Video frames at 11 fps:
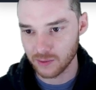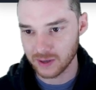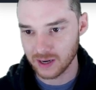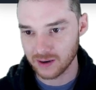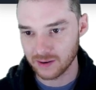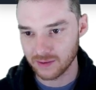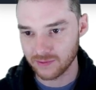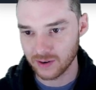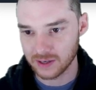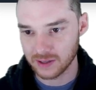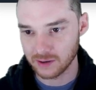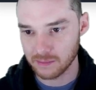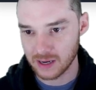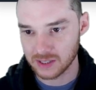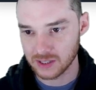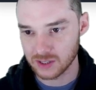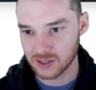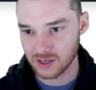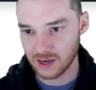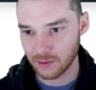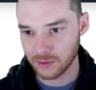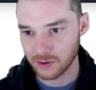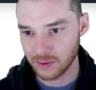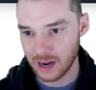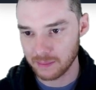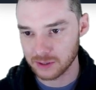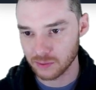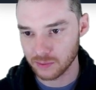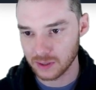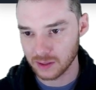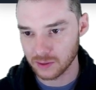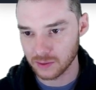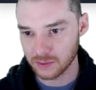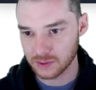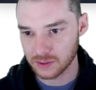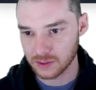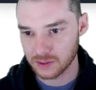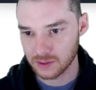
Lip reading: we got a funny little message. I wonder what happens when we lose.